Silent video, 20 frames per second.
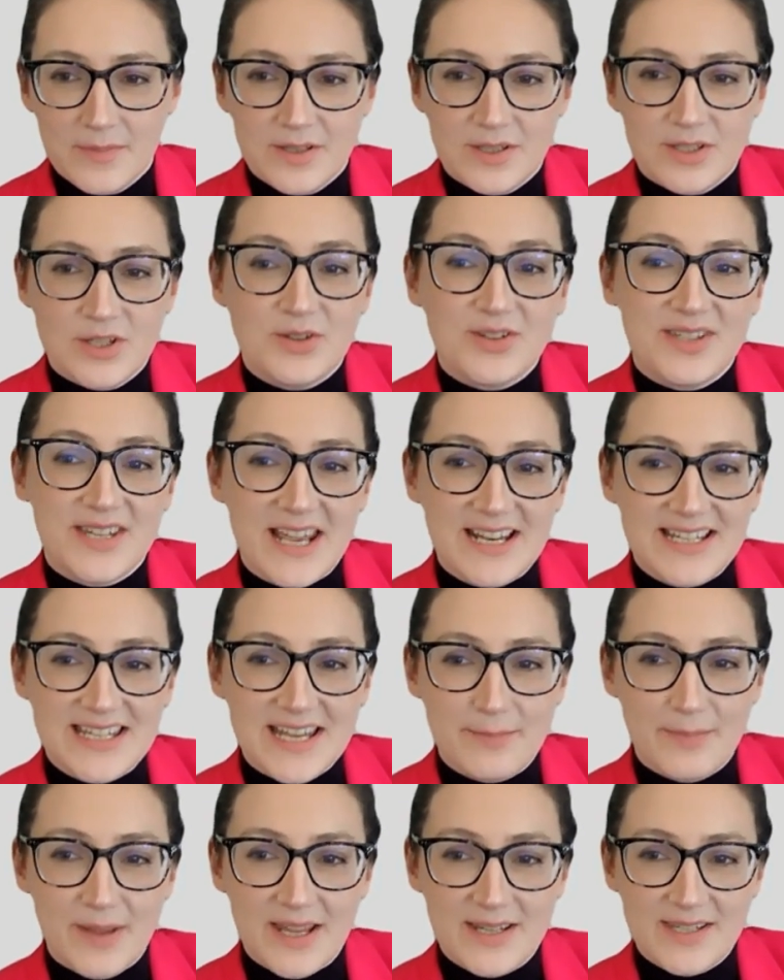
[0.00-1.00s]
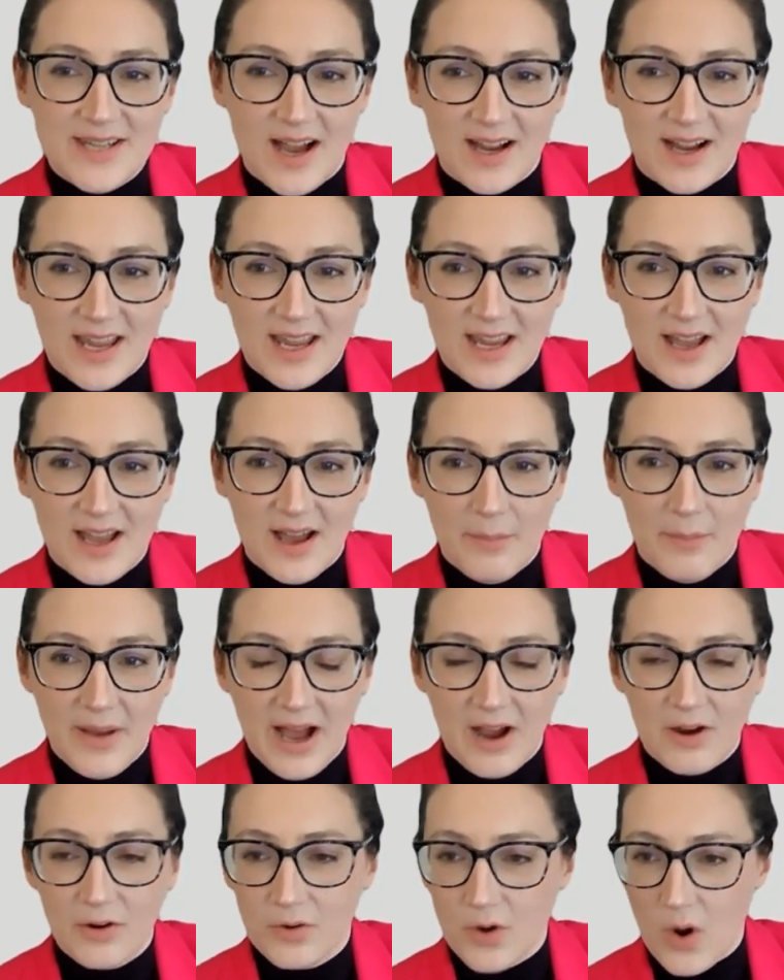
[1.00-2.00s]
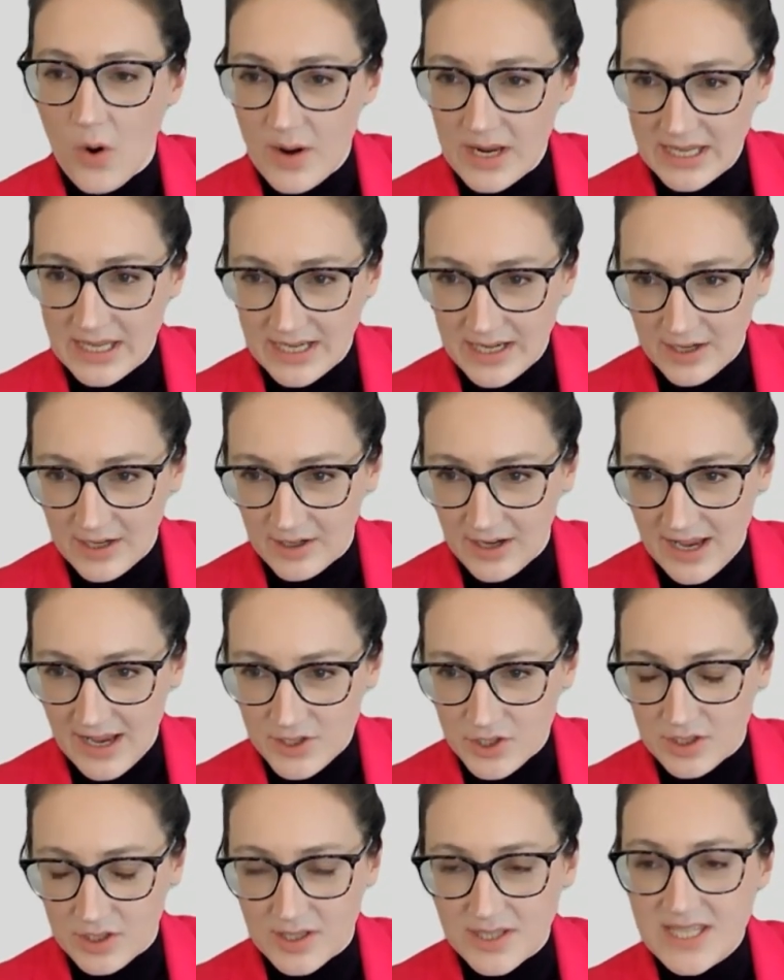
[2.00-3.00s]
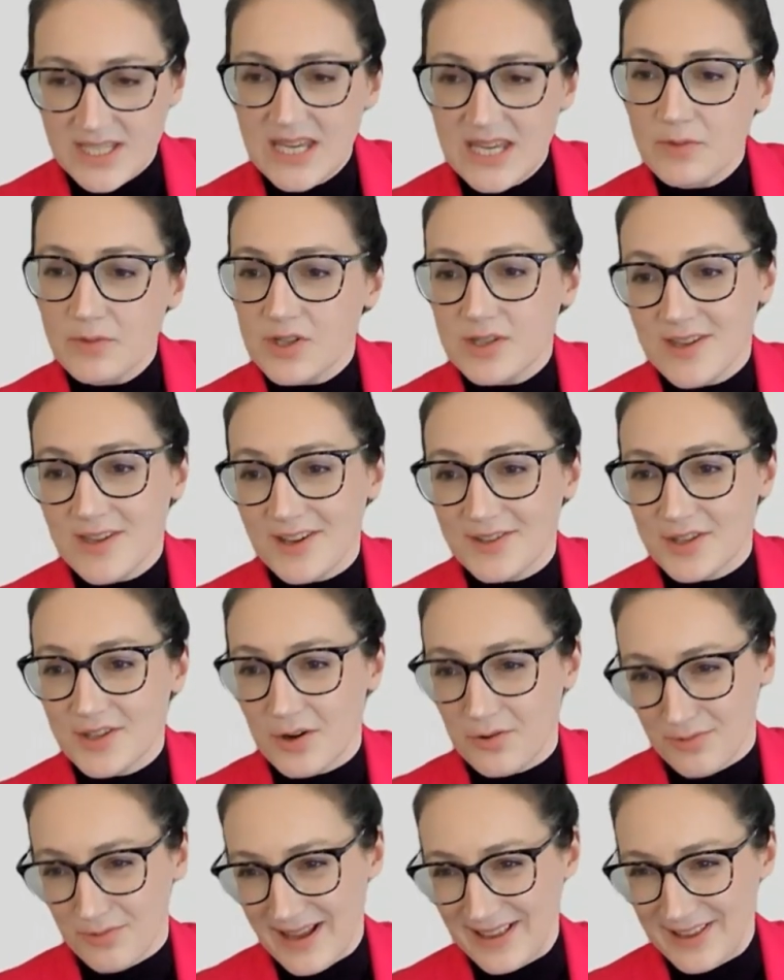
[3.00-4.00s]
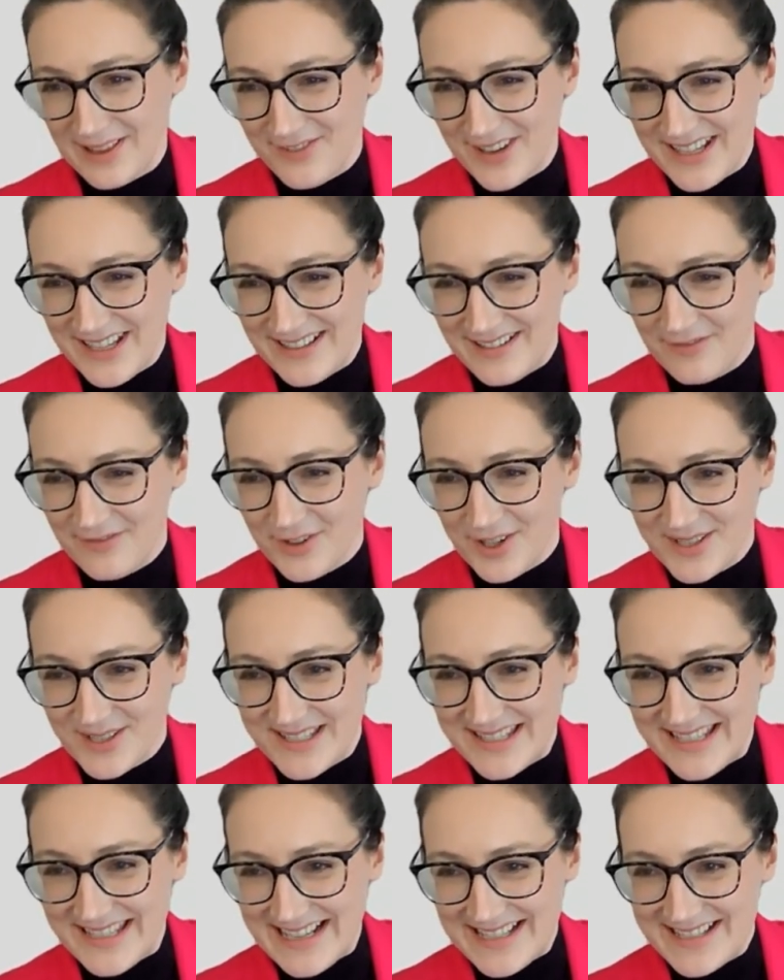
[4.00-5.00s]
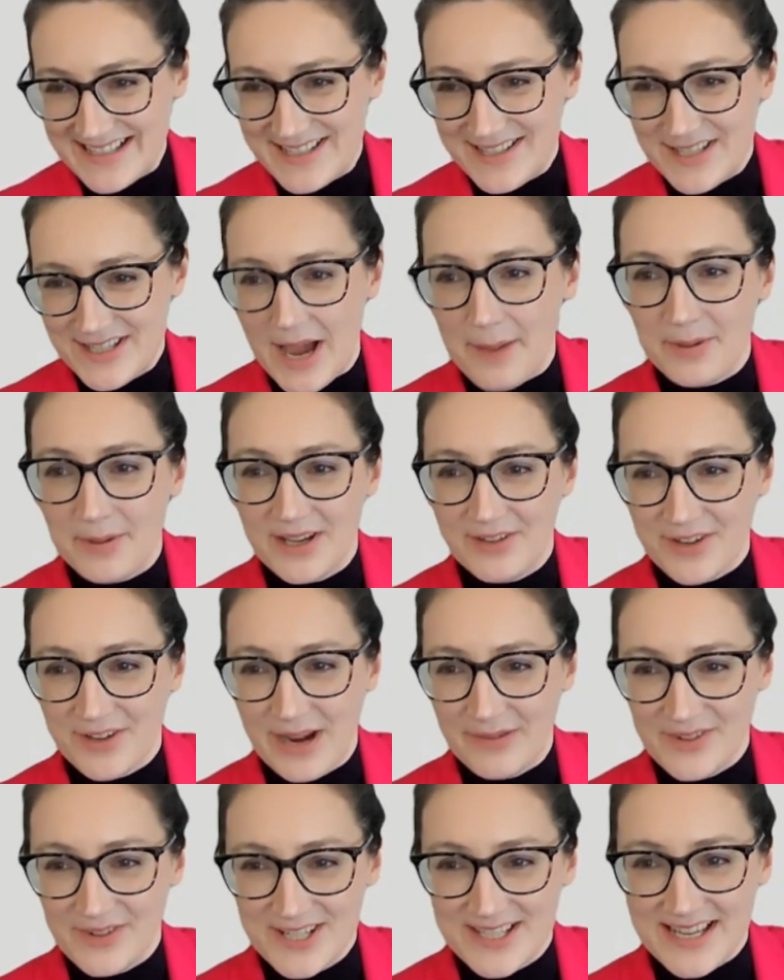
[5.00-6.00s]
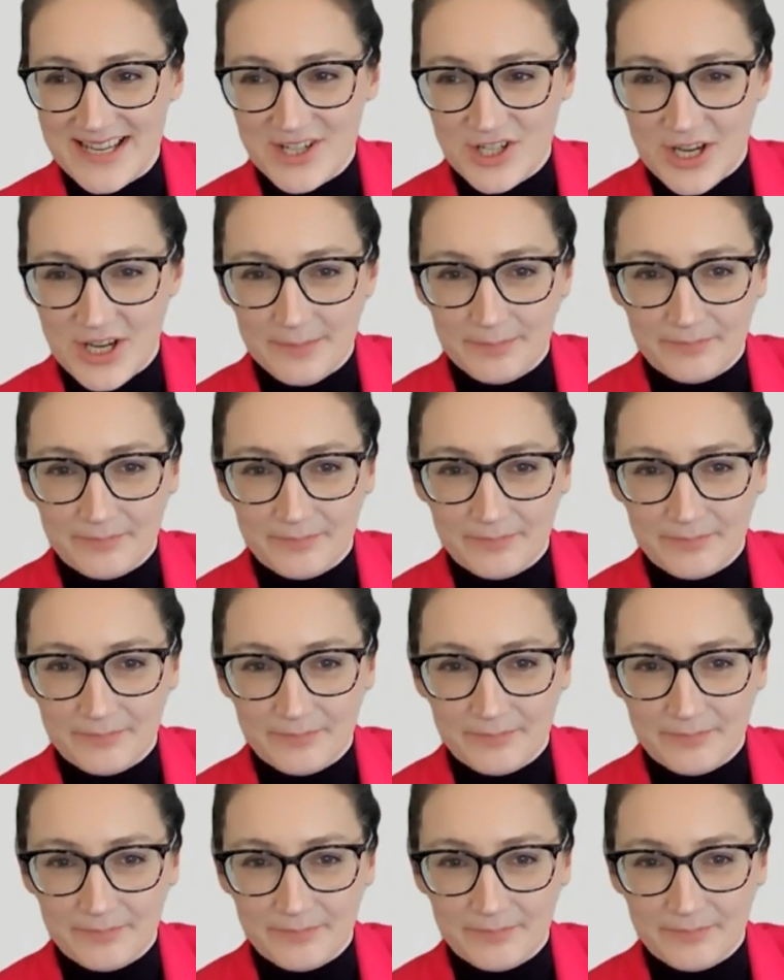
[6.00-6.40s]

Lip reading: Tuesday Tidbit talking about growing an international team, which is also relevant for today's topic of conversation.